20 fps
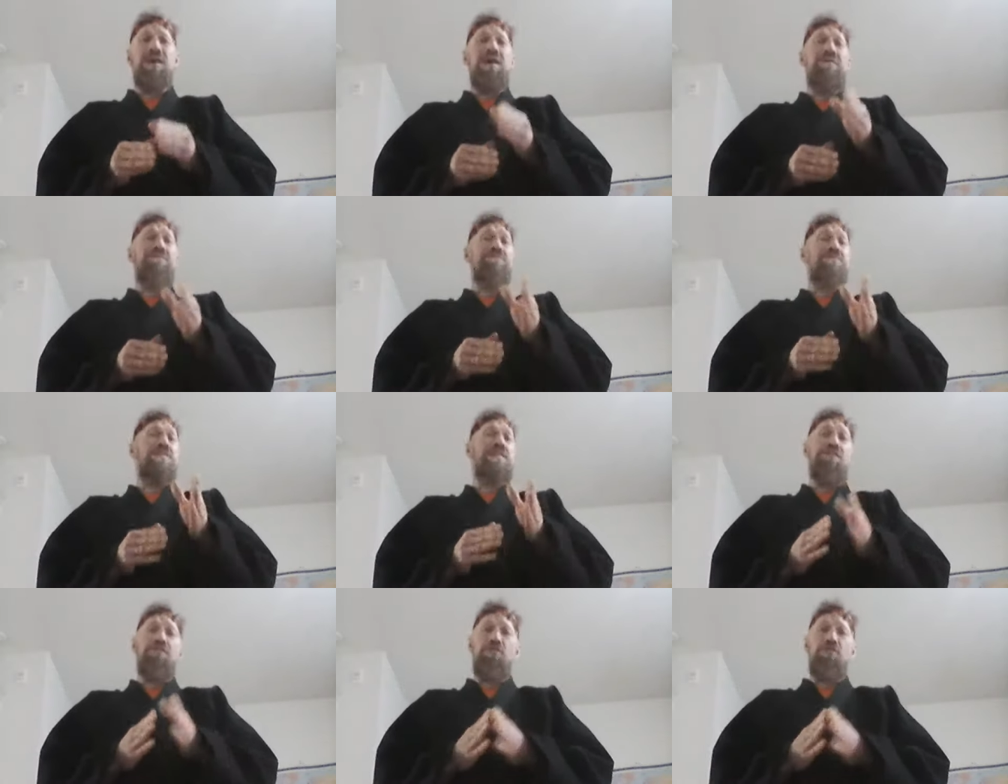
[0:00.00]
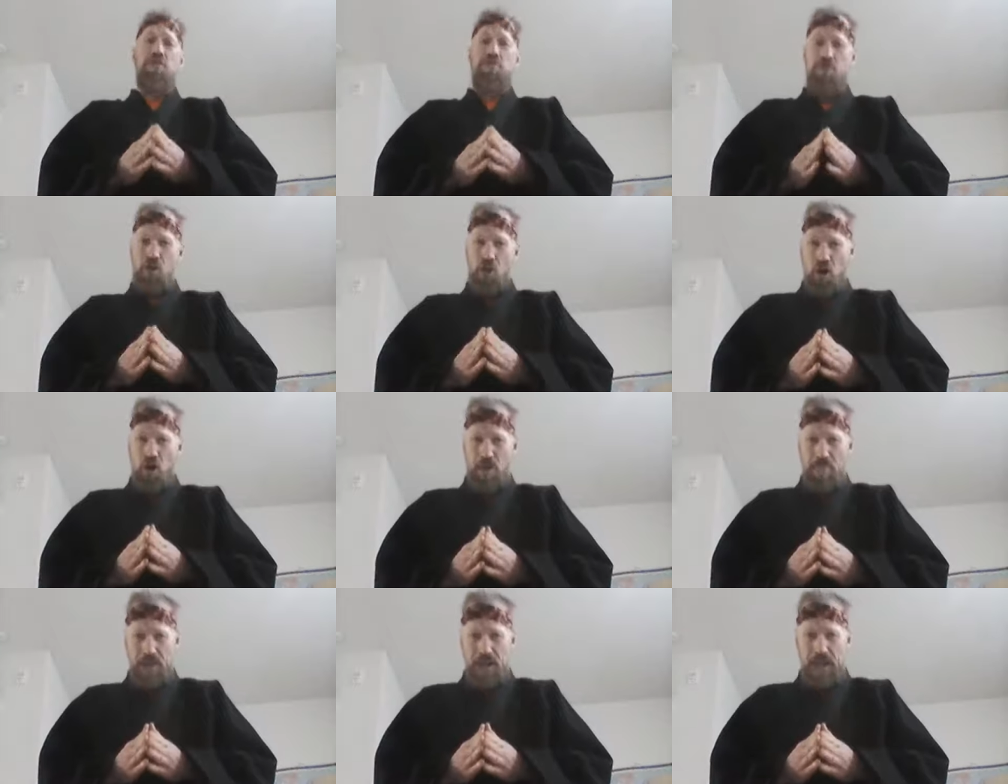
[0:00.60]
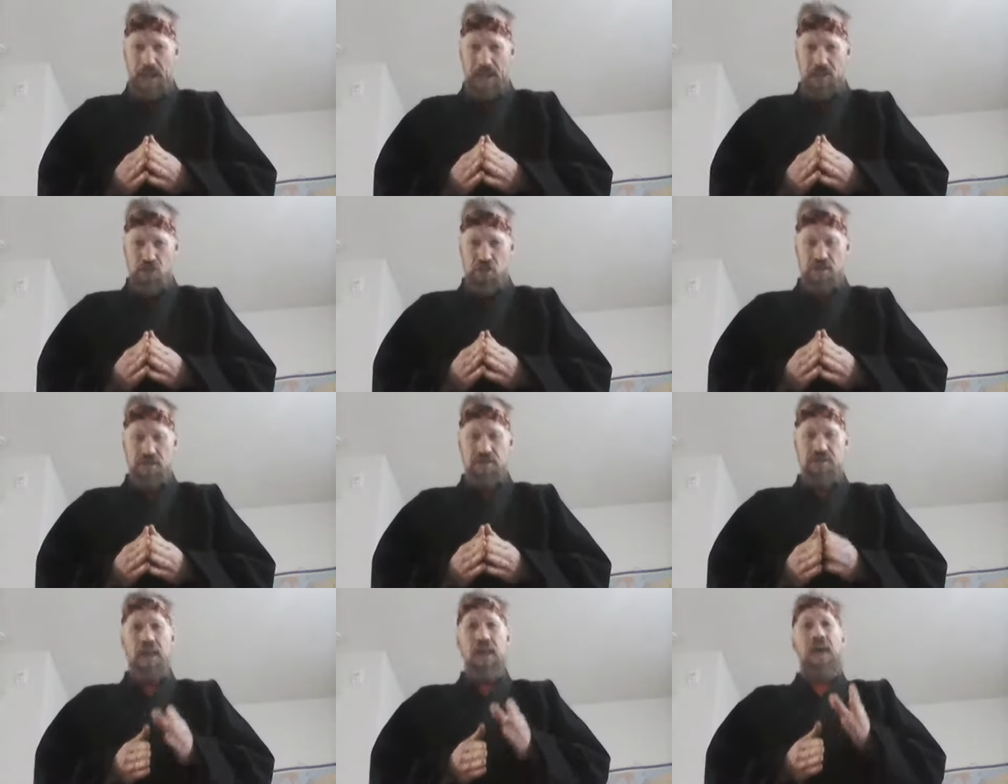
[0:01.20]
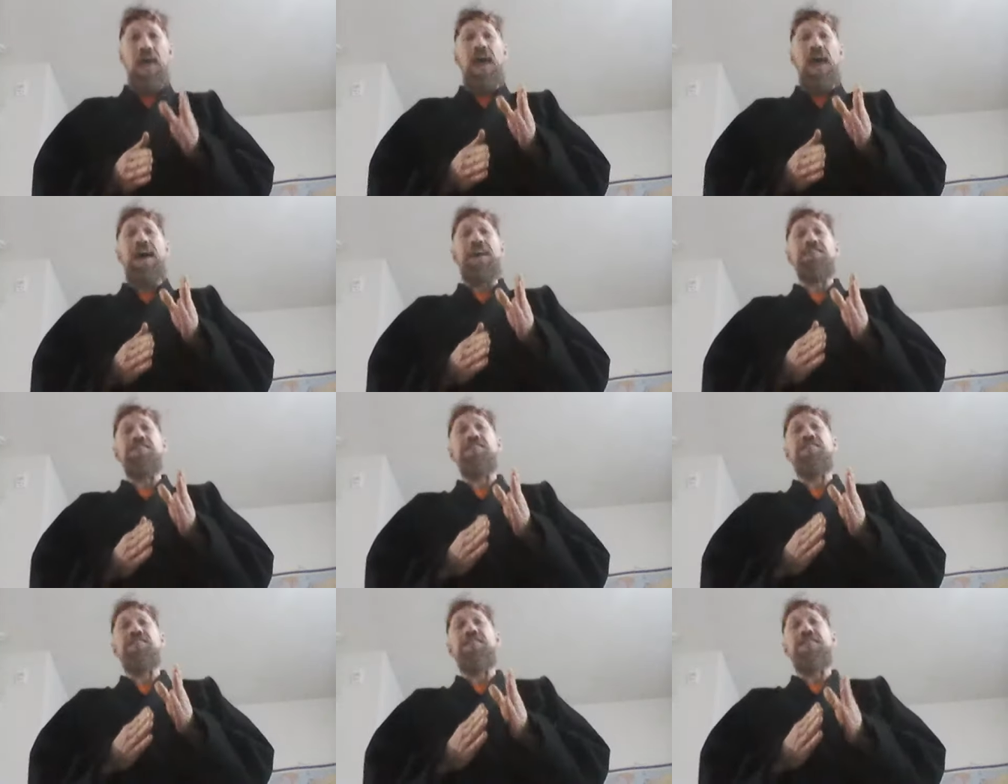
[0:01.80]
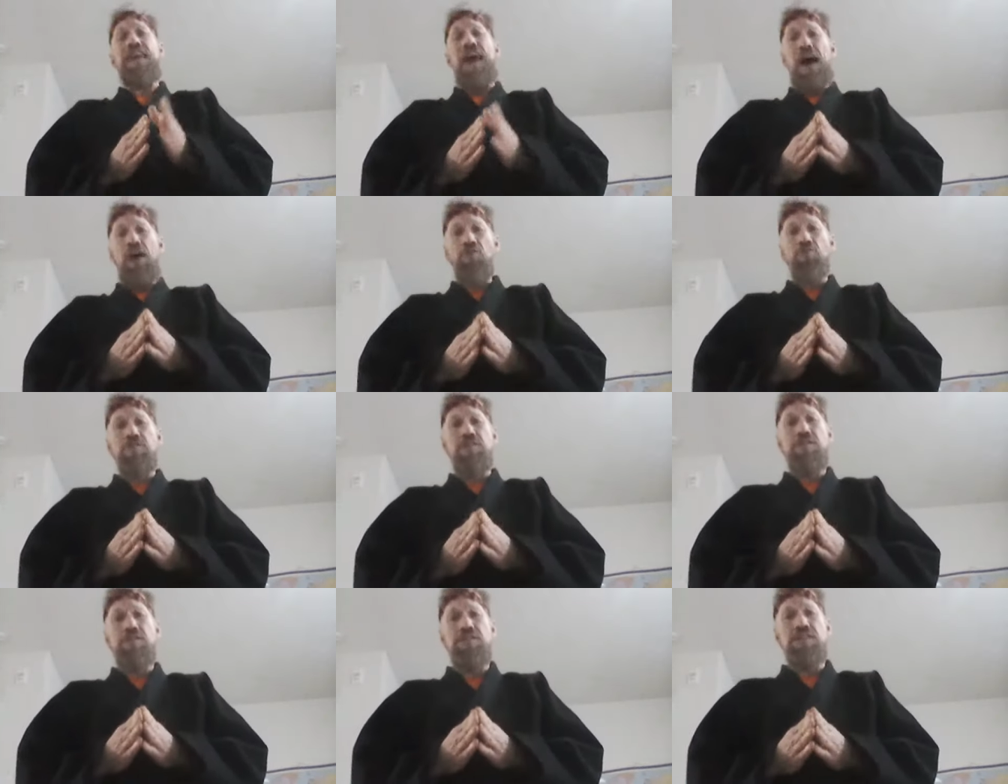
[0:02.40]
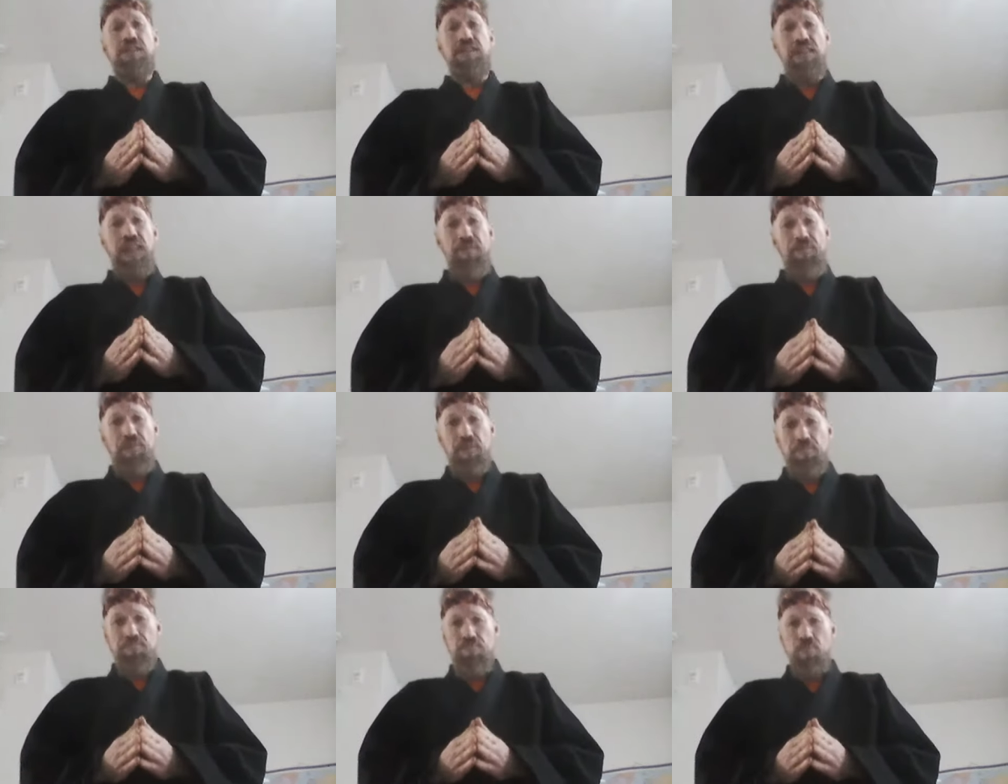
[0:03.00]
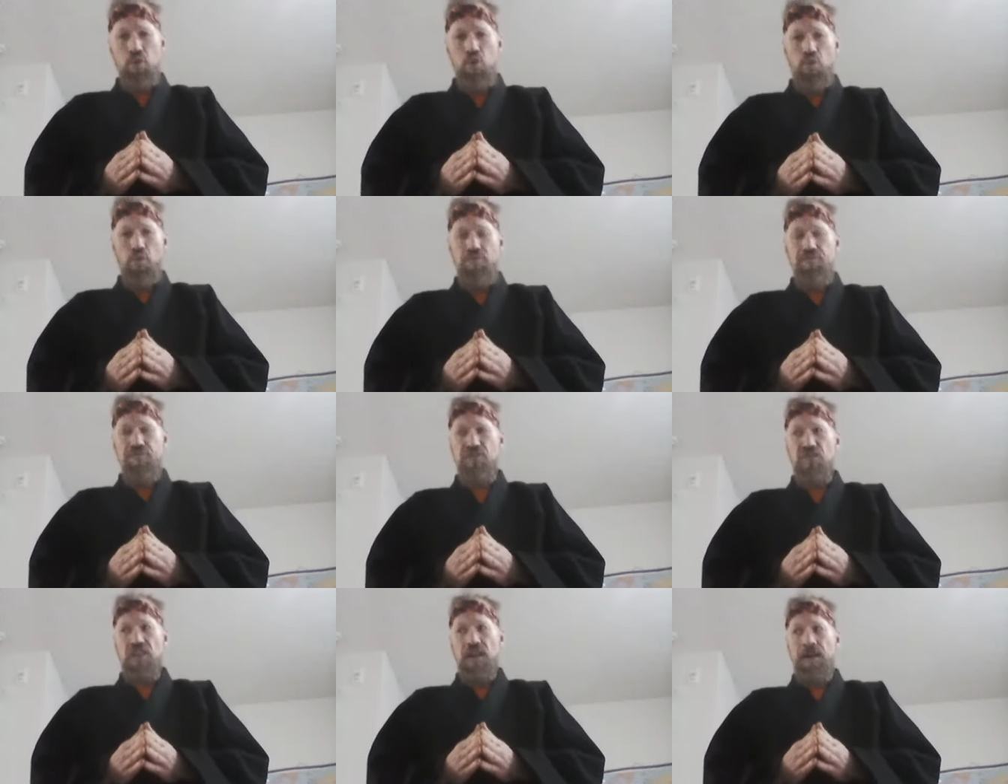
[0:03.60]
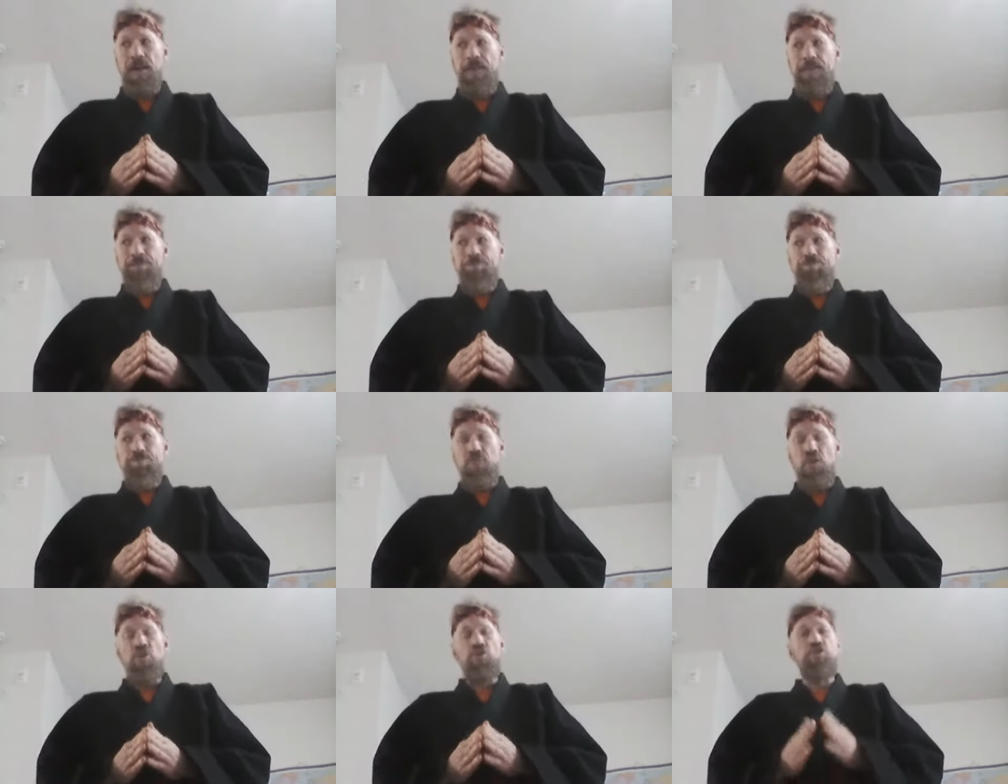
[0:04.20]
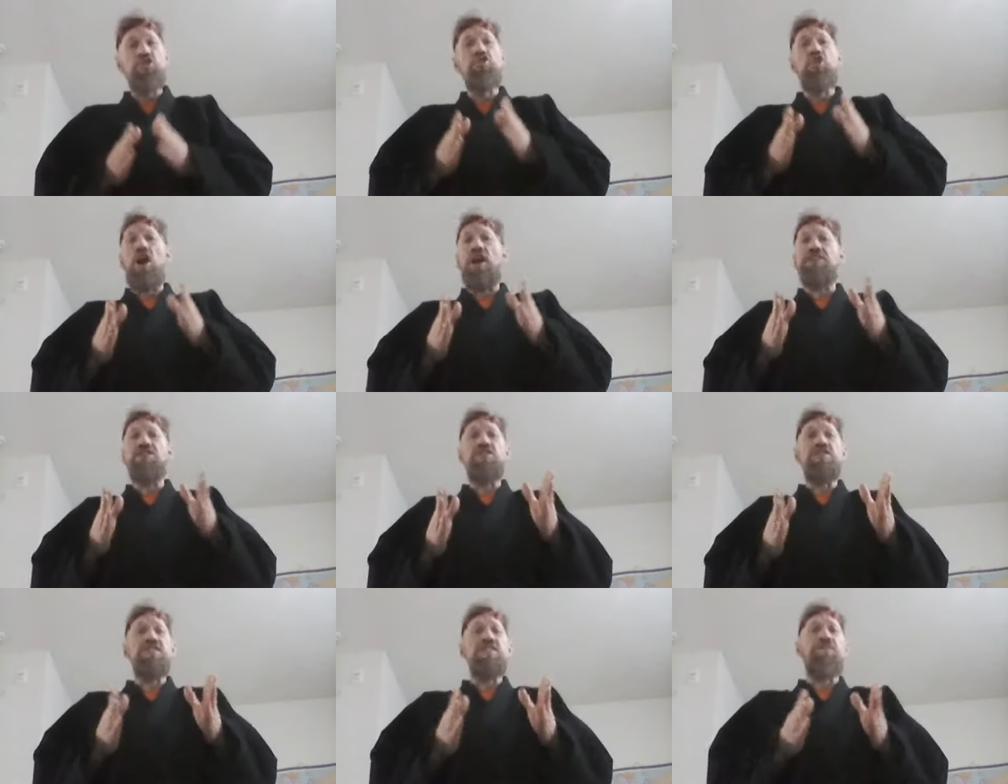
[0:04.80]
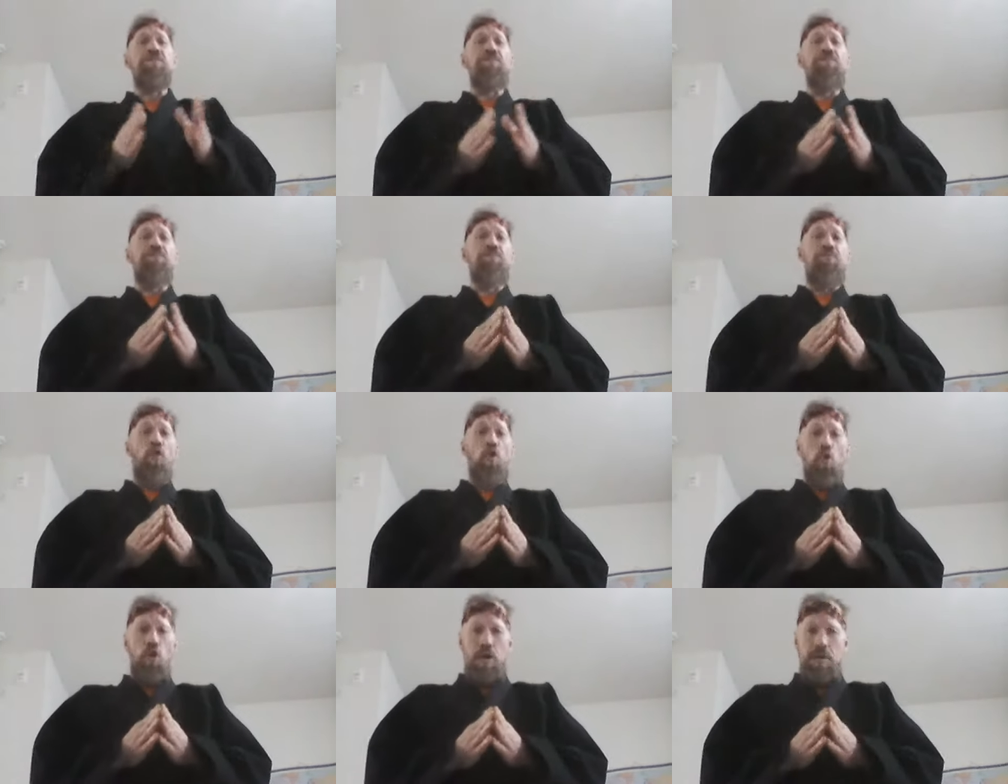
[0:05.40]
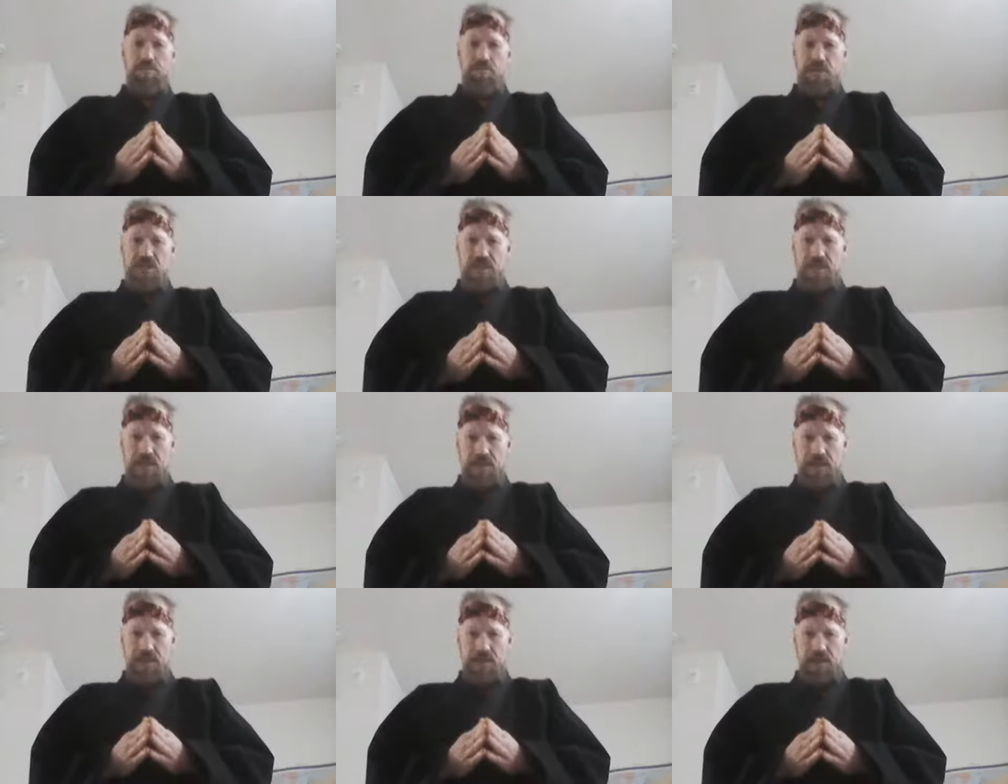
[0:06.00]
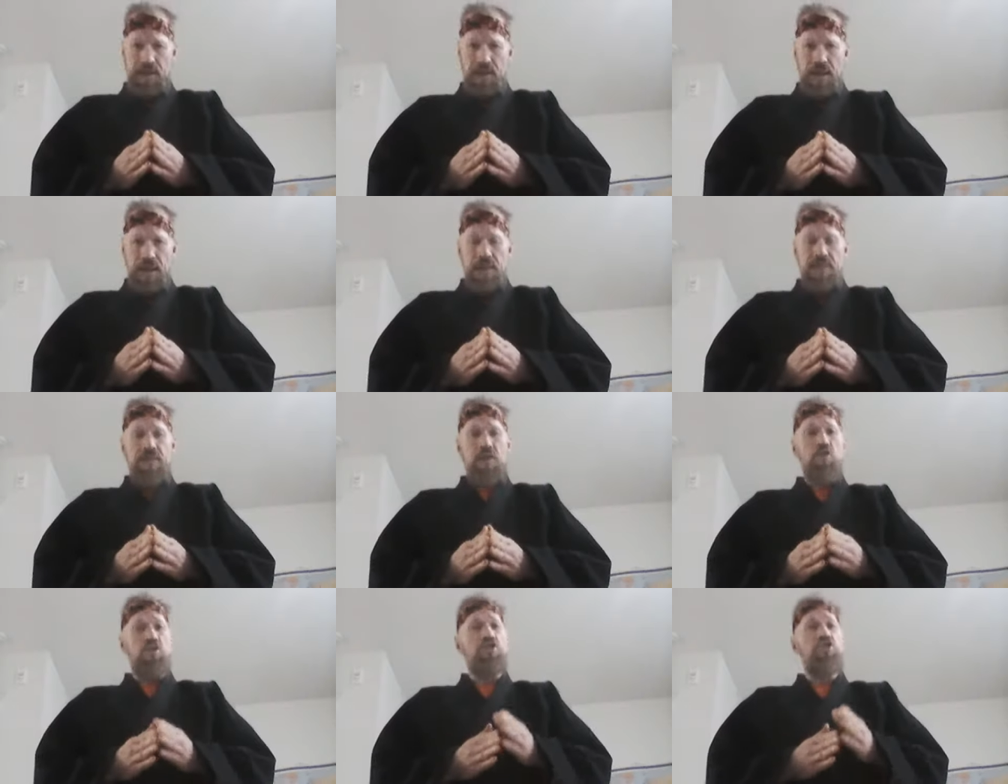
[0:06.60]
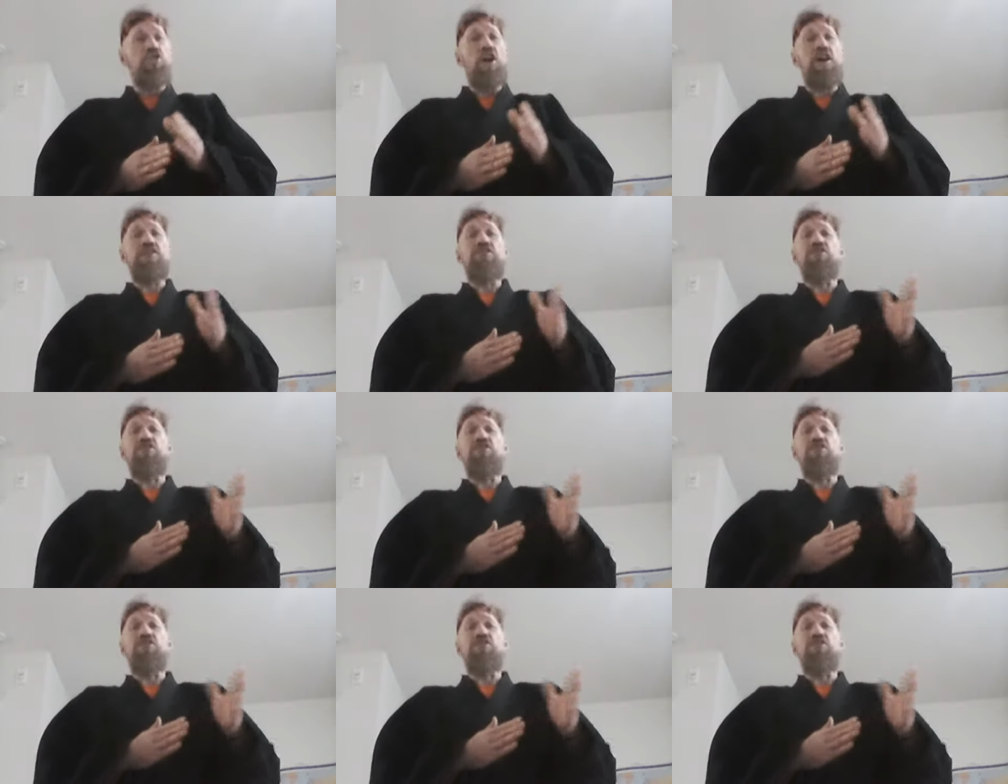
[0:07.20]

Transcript: of different combinations, has thousands of different moves. There's not just forms. There's not